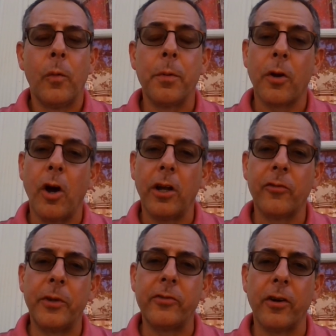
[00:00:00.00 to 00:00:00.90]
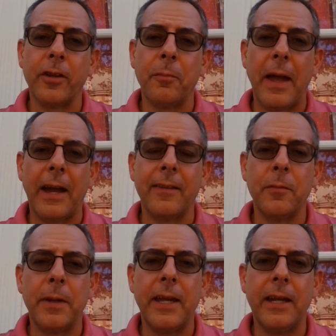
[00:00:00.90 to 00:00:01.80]
We recall as we started back in
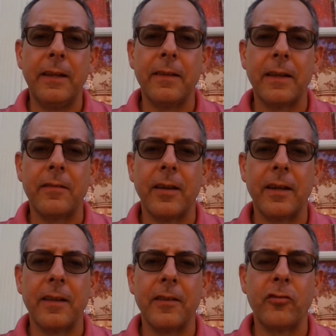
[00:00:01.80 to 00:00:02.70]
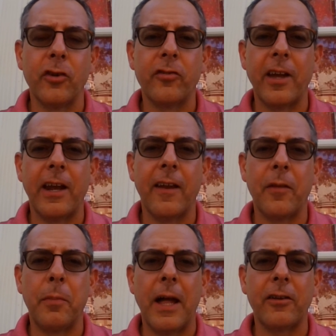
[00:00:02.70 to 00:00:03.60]
the beginning that the church got out of
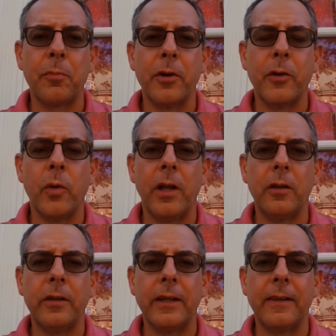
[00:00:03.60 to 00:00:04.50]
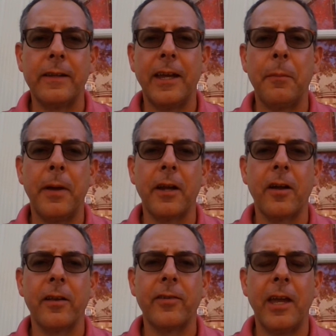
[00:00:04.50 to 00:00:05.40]
the blocks pretty well and the day of
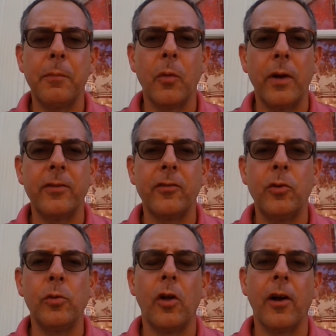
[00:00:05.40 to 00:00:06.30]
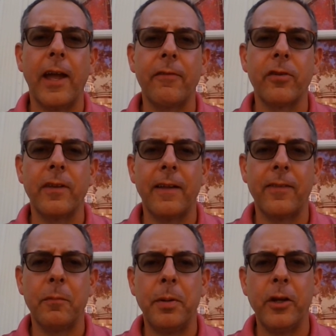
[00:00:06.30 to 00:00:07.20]
Pentecost came, but it wasn't too long after that
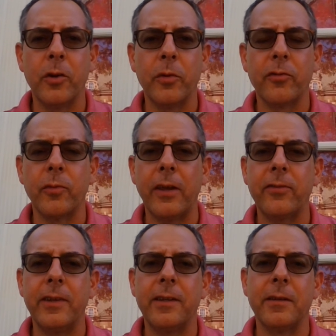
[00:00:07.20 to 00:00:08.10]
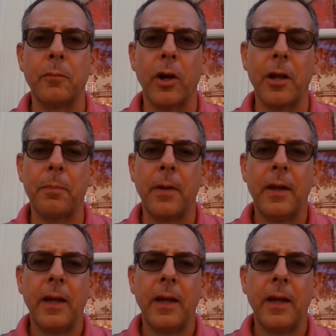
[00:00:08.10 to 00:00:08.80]
Peter was arrested and brought up,